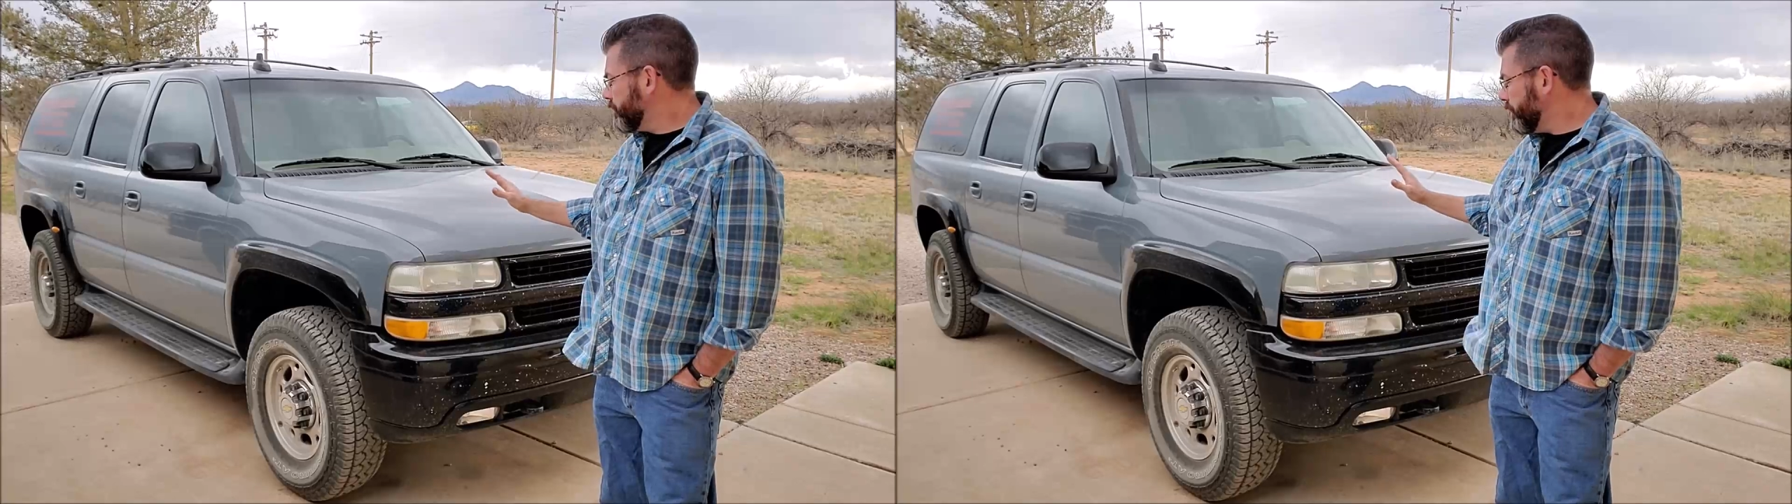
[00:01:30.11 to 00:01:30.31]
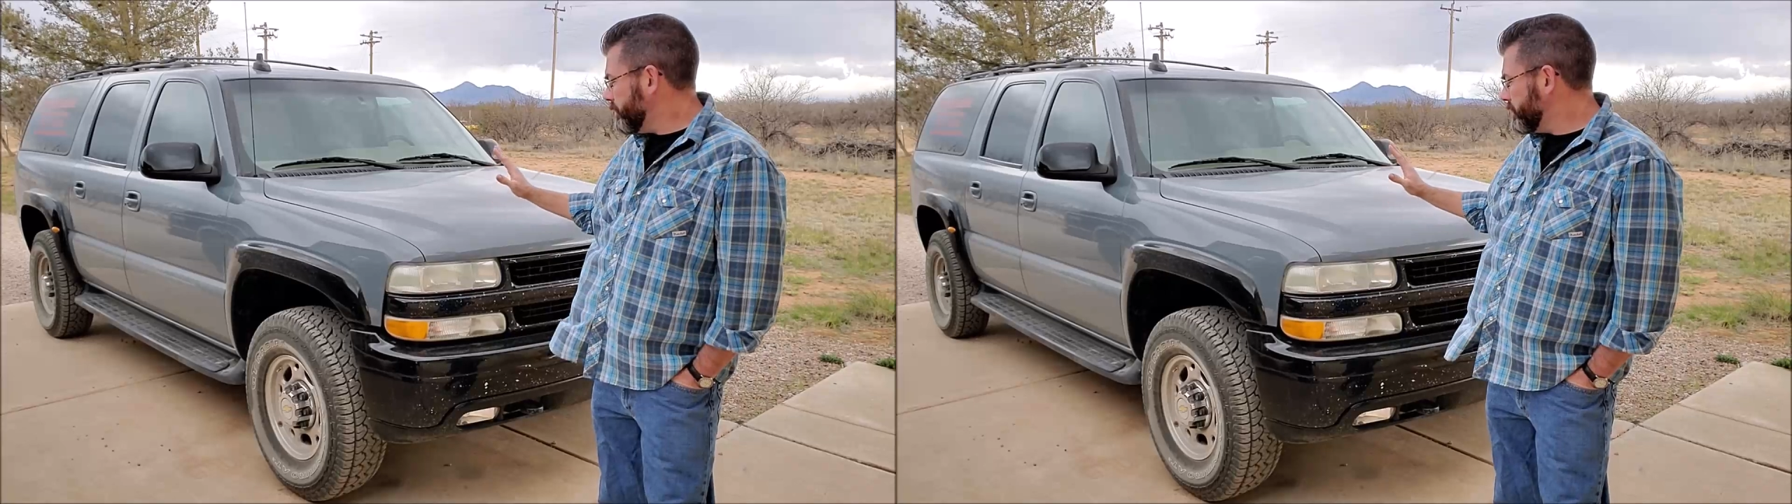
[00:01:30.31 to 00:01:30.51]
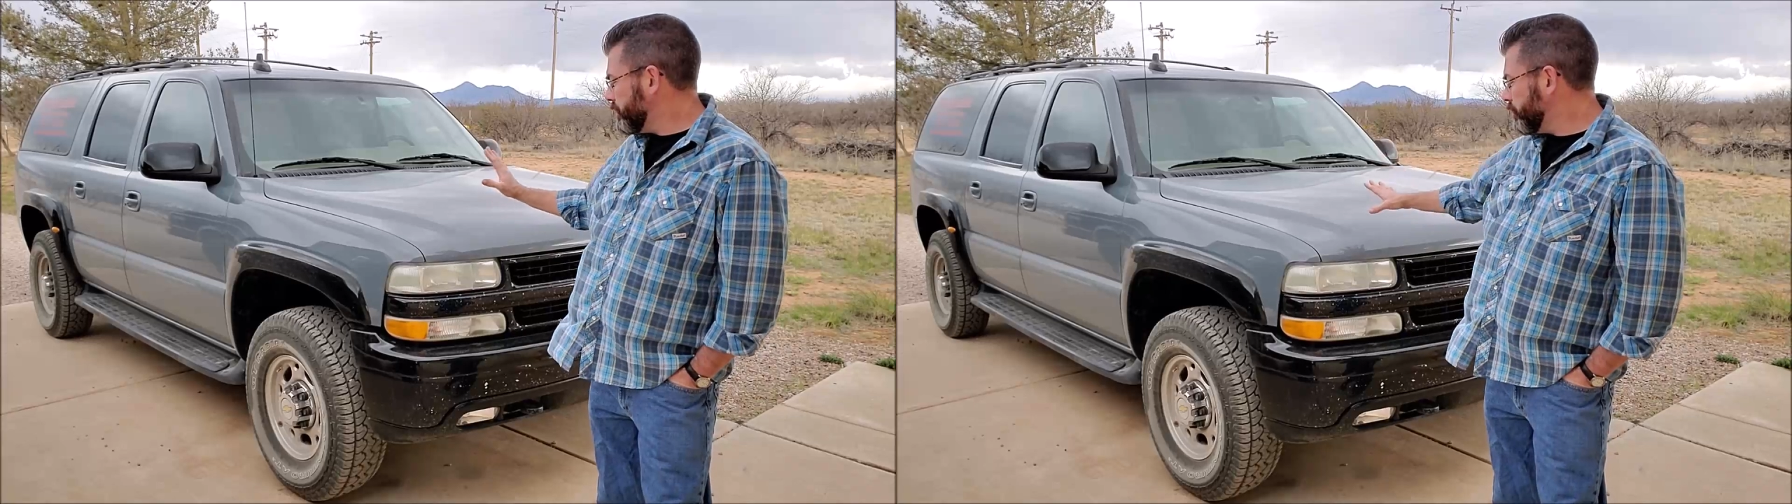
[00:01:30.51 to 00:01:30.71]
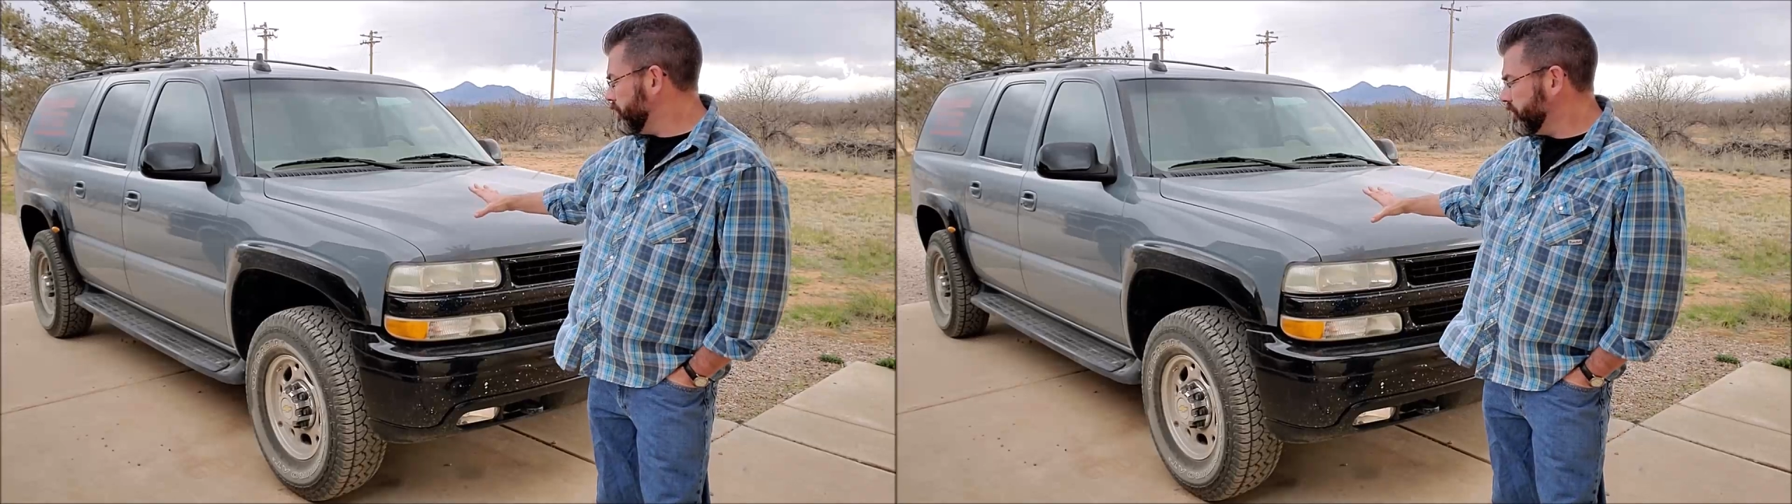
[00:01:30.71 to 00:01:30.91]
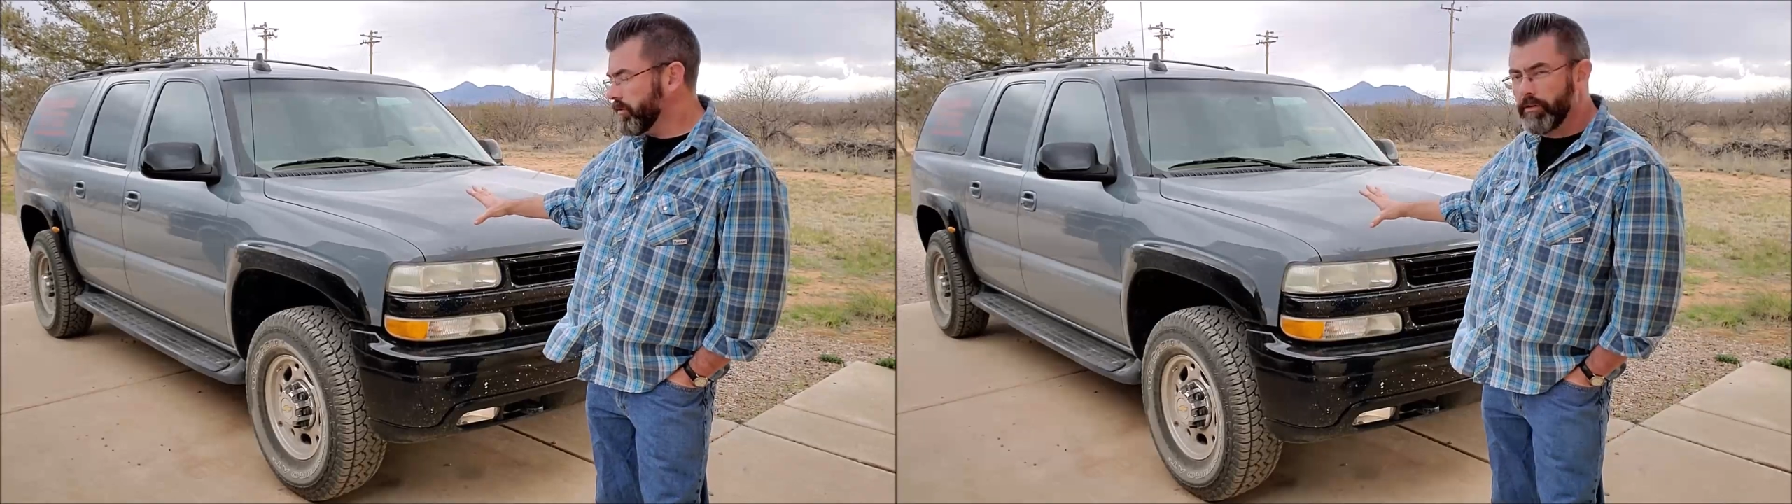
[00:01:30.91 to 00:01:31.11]
from its
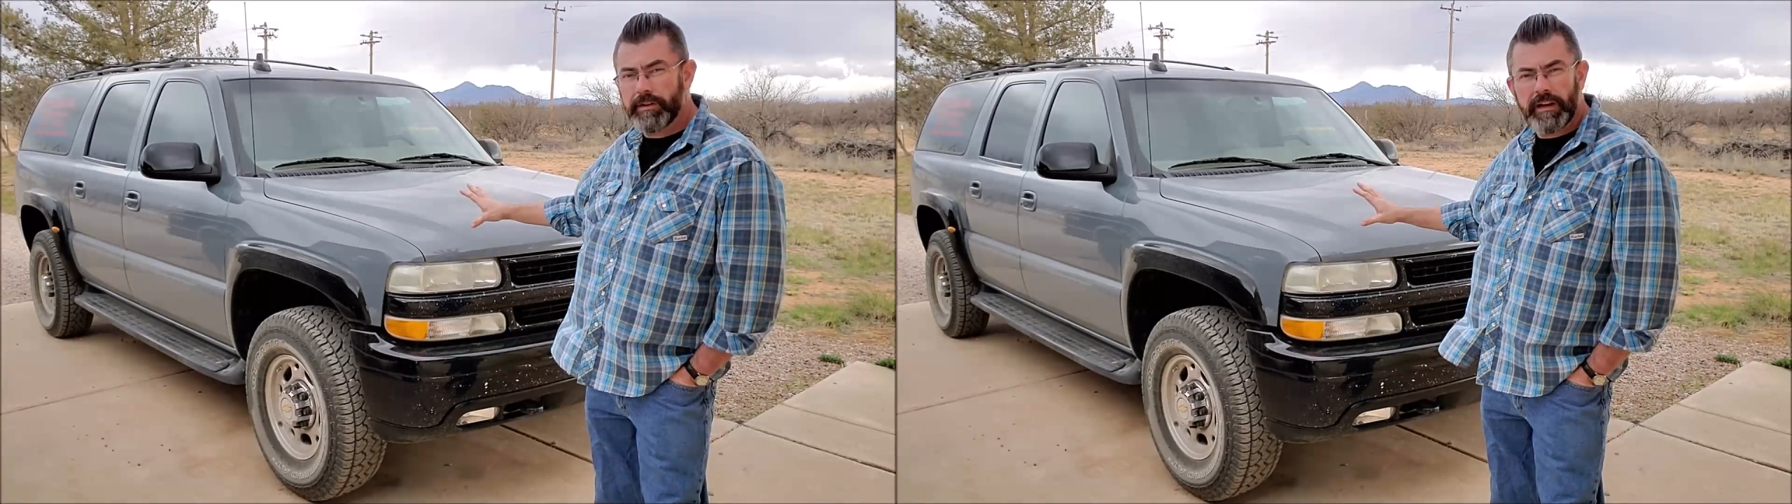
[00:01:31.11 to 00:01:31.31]
original